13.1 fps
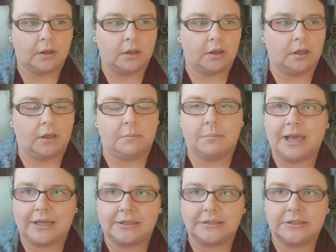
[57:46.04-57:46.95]

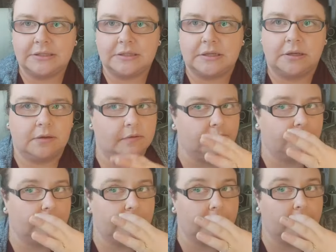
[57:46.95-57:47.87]
and
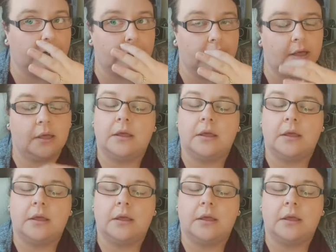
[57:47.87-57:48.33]
fabric.